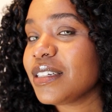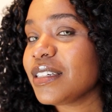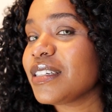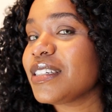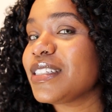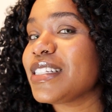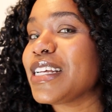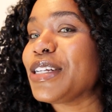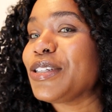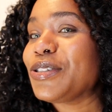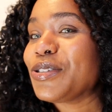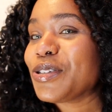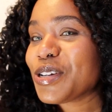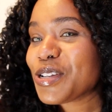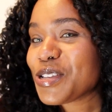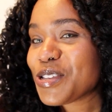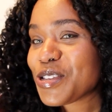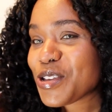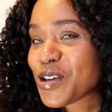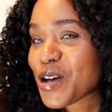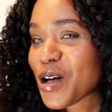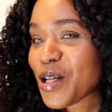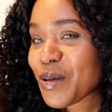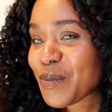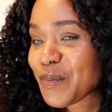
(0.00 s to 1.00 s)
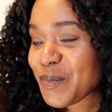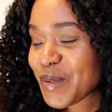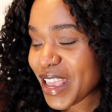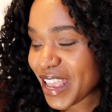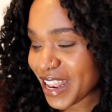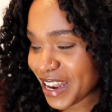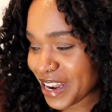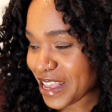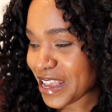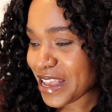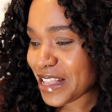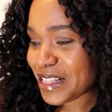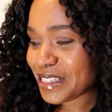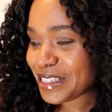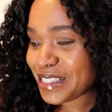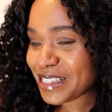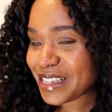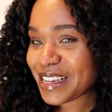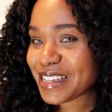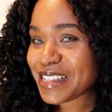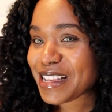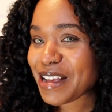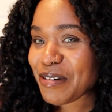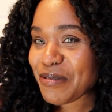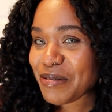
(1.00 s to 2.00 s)
because I trust y'all opinions,
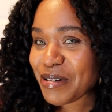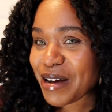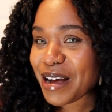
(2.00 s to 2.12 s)
because